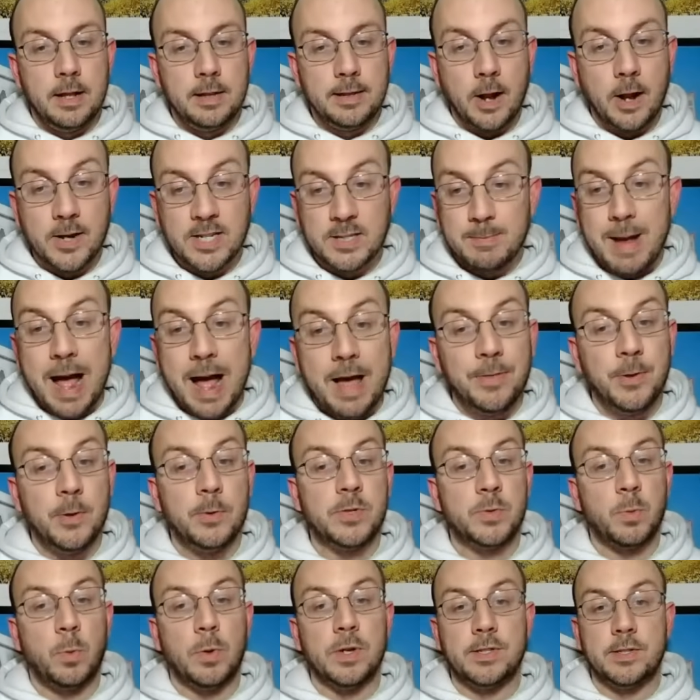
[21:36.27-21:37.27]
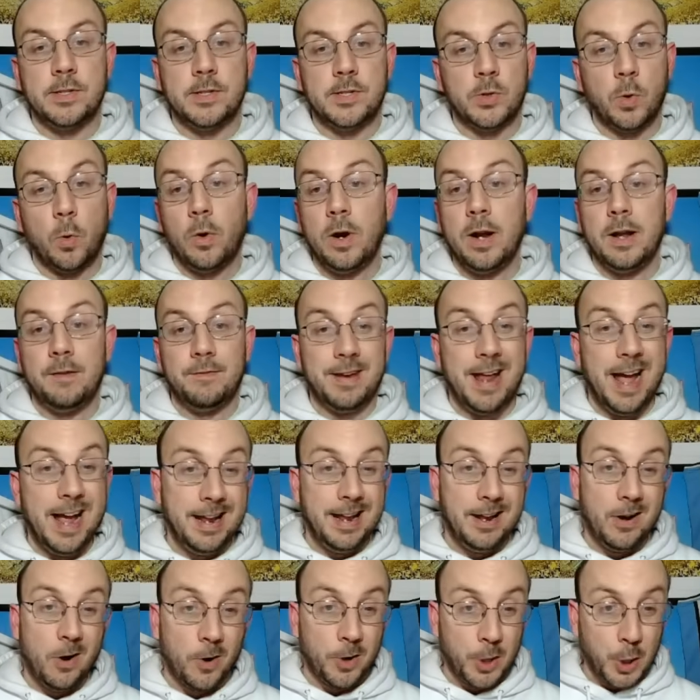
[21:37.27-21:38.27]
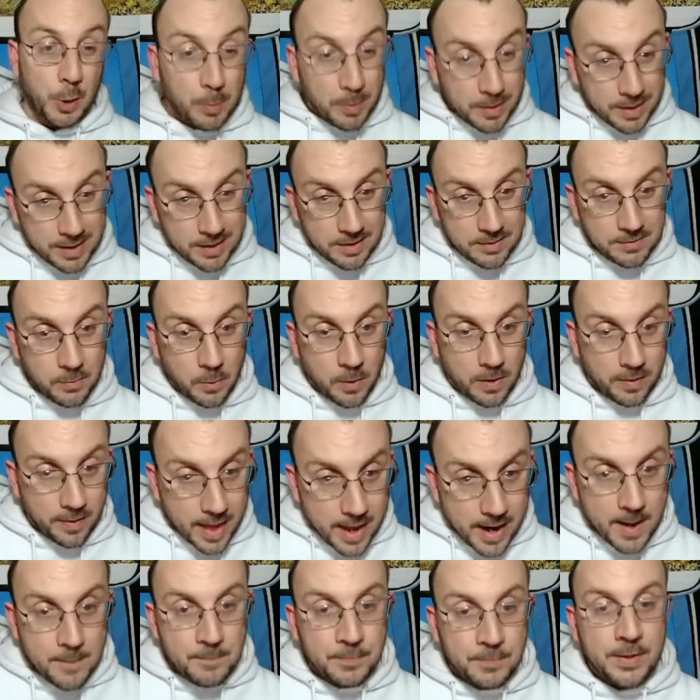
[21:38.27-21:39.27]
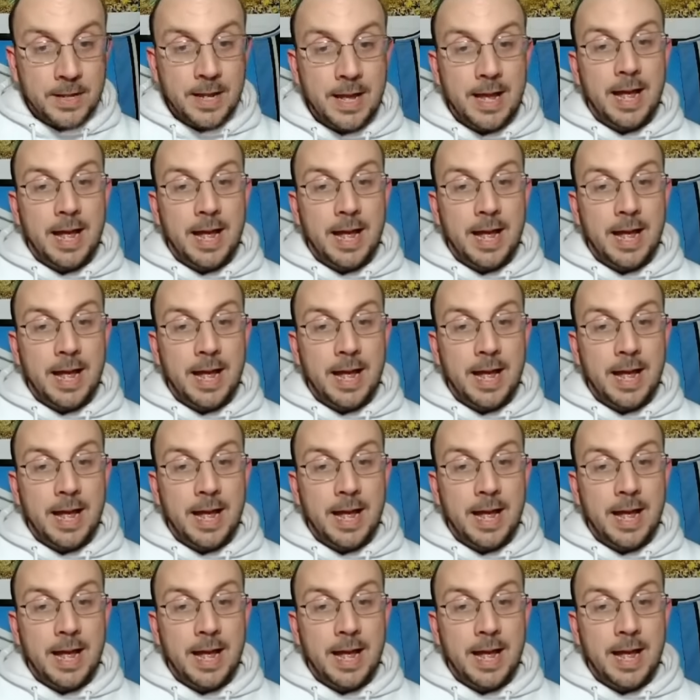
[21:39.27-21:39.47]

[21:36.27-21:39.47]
Garrison Mathews was the story of the night, arguably, for Atlanta.